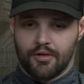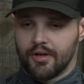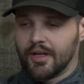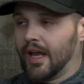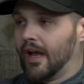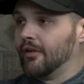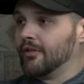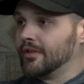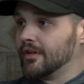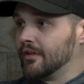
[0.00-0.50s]
your
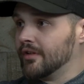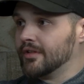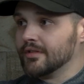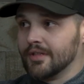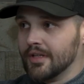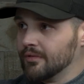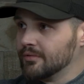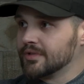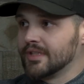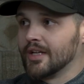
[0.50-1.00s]
calendar,
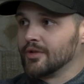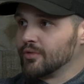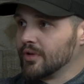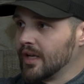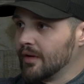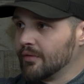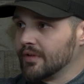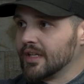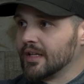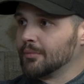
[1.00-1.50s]
you know,
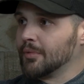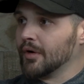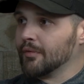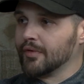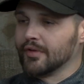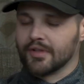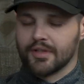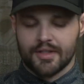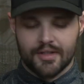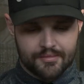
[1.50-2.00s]
scheduling everything
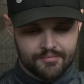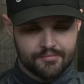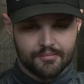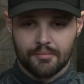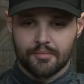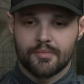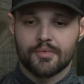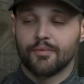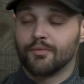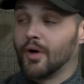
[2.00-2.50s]
perfectly and
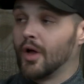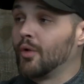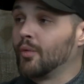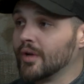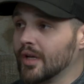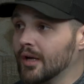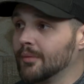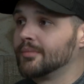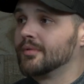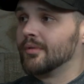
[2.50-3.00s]

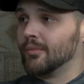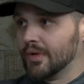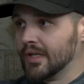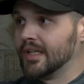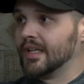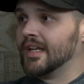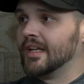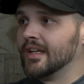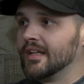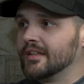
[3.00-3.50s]
following up
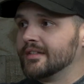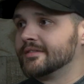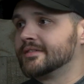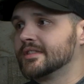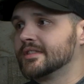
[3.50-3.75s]
when needed.